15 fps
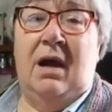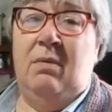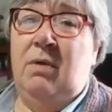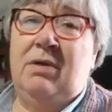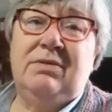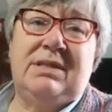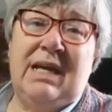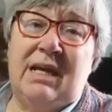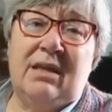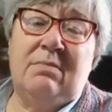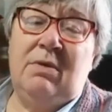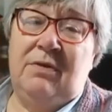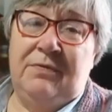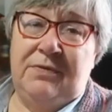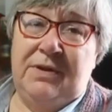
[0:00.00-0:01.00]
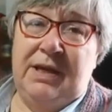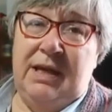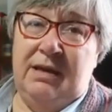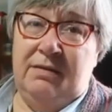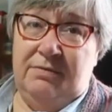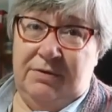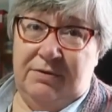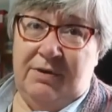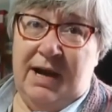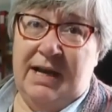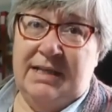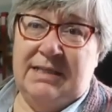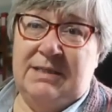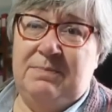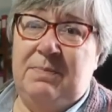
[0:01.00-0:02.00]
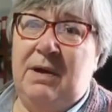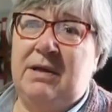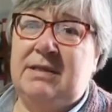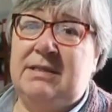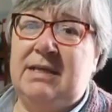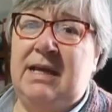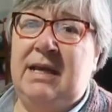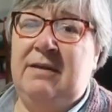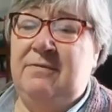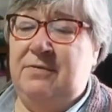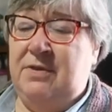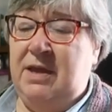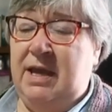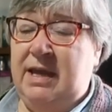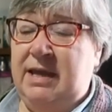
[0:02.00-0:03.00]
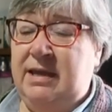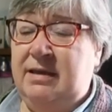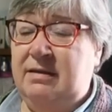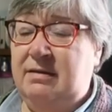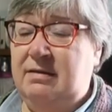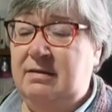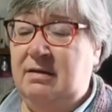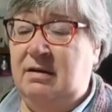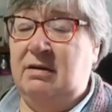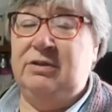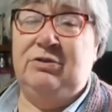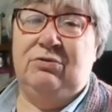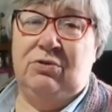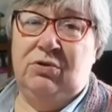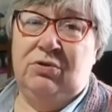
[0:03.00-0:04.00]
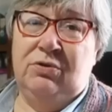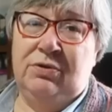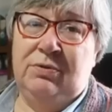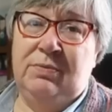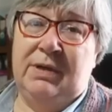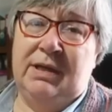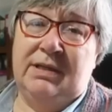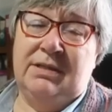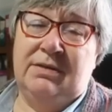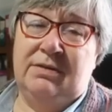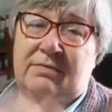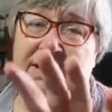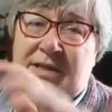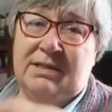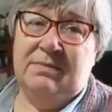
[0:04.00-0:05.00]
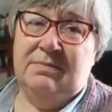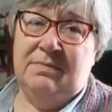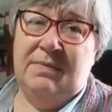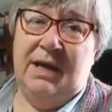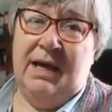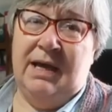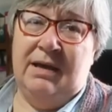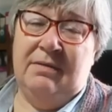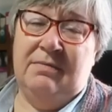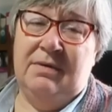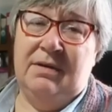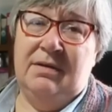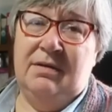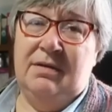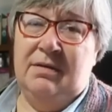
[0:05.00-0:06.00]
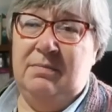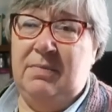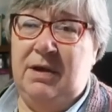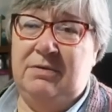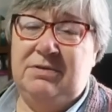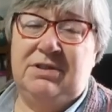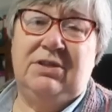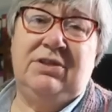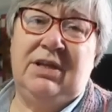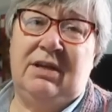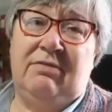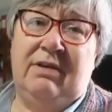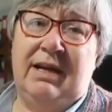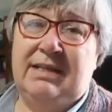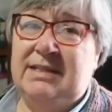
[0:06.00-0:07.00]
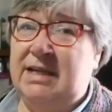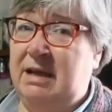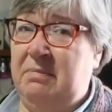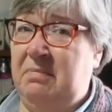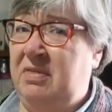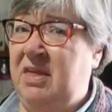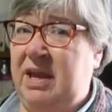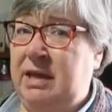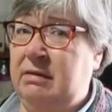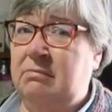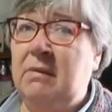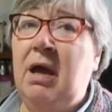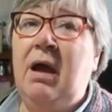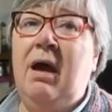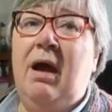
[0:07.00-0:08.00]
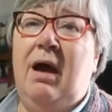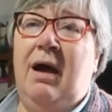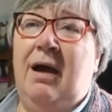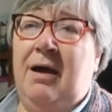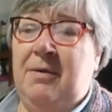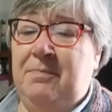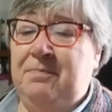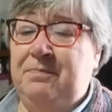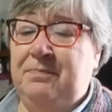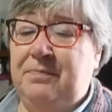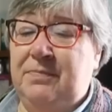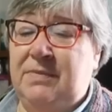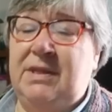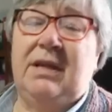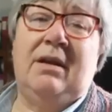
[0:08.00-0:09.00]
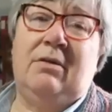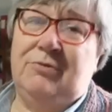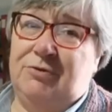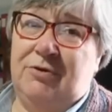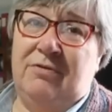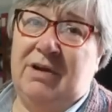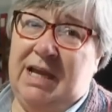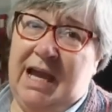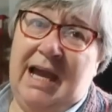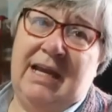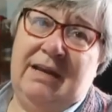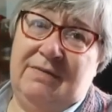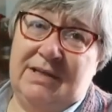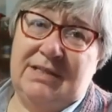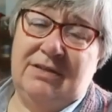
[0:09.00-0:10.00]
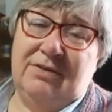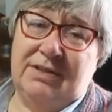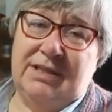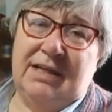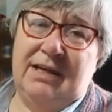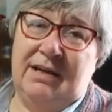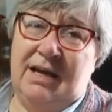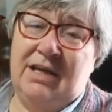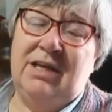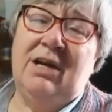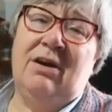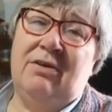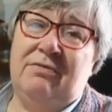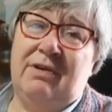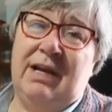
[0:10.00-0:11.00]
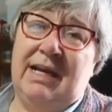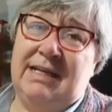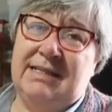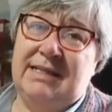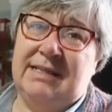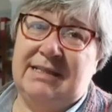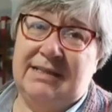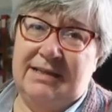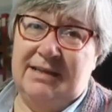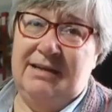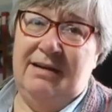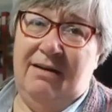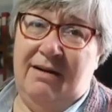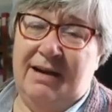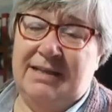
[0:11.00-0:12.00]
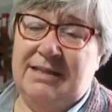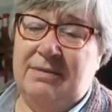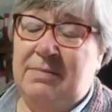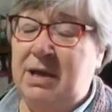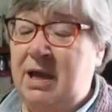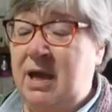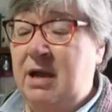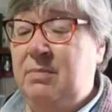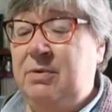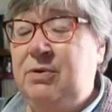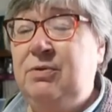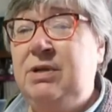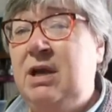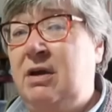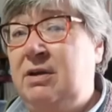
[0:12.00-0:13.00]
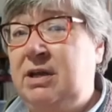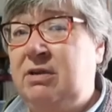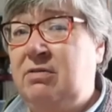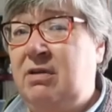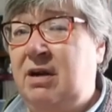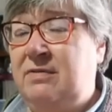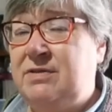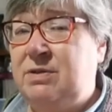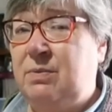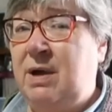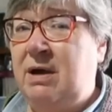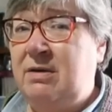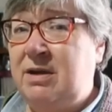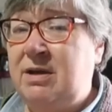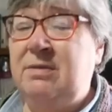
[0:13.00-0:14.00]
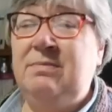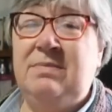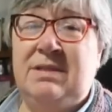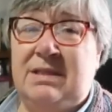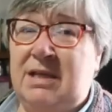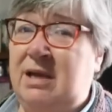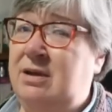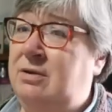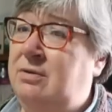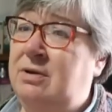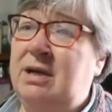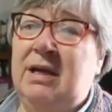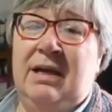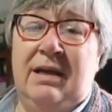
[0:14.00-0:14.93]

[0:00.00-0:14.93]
won't take them off the threads, but if they are drawn when I do the random post generator thing, then I'll draw again if it's not a yarn related item. But all yarny crafts are welcome, so